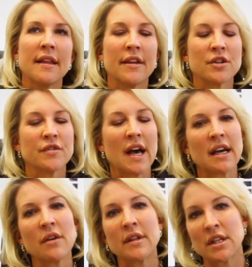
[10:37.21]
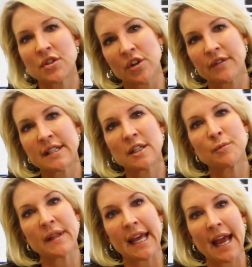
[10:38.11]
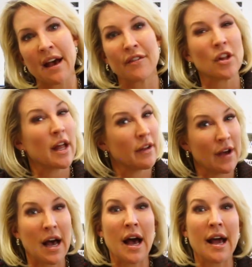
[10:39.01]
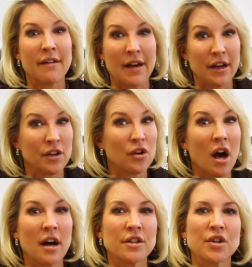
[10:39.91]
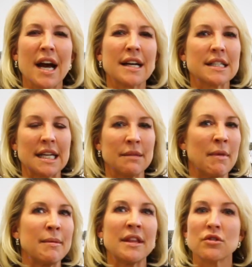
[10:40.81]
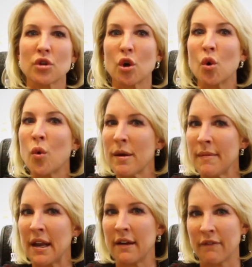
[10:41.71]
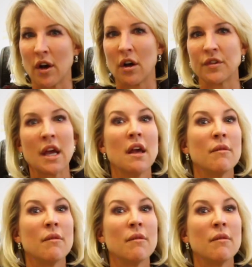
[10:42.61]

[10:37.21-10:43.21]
there's value in the services, but they have a lot of high value contracts and maybe there's equipment involved.